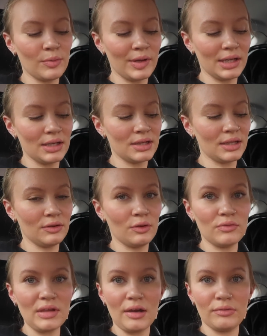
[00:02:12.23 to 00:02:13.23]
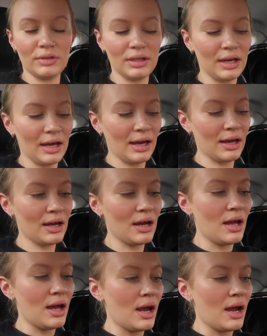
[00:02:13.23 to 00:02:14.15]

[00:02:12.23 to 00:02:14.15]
so we can send those out today.